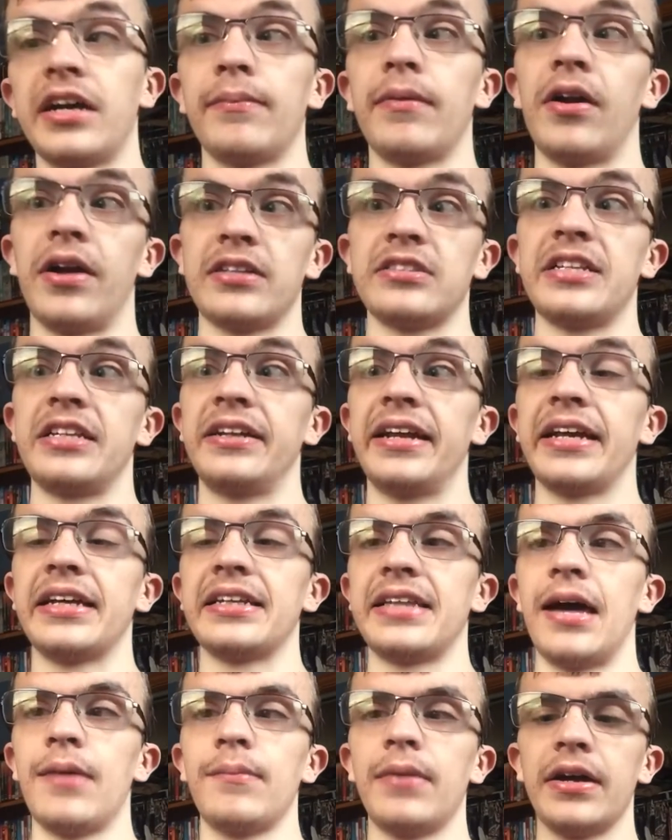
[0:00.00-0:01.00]
about it because they like it
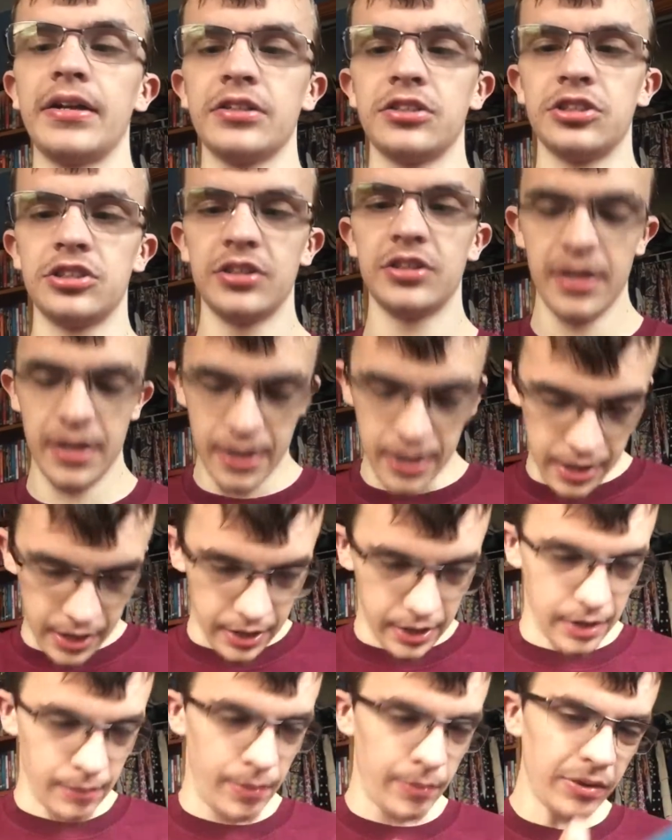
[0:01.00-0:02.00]
that much.
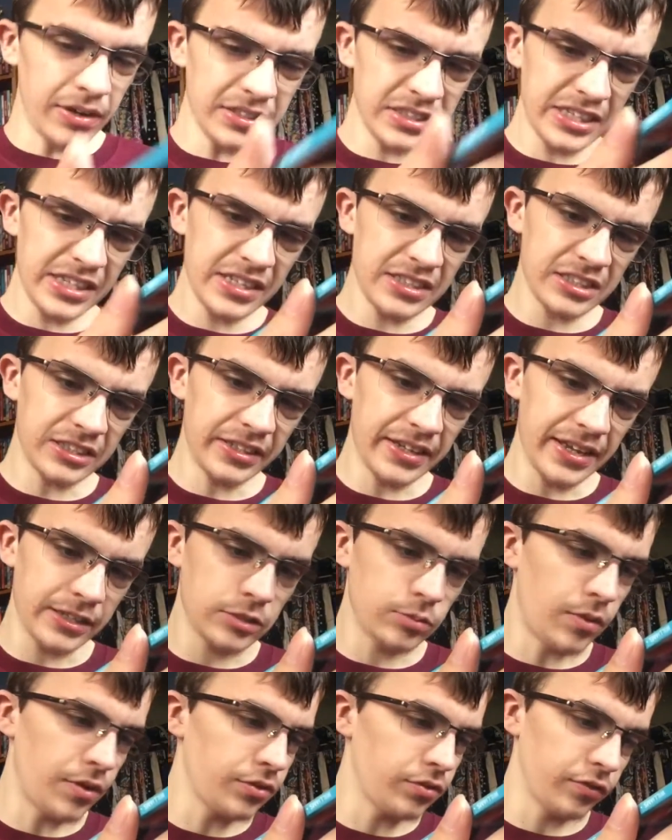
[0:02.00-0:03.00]
Um, I want to say this collects
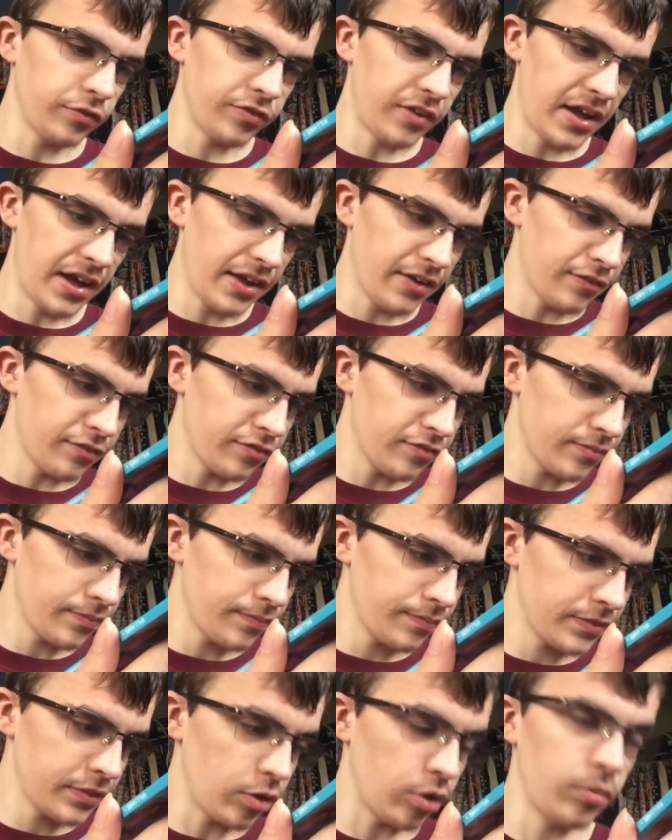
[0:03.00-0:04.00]
1 through 5,
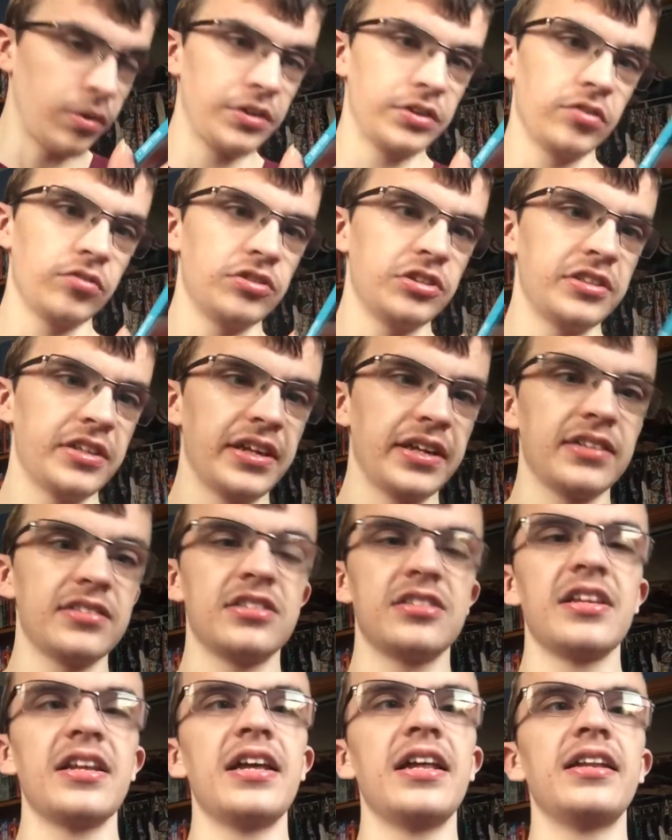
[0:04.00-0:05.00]
or 1 through
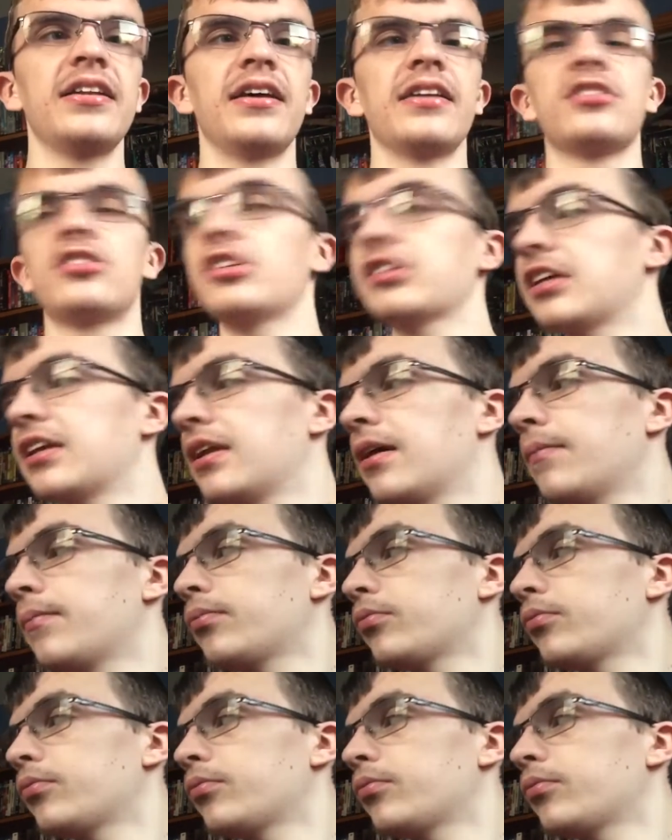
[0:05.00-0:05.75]
6. Let's look it up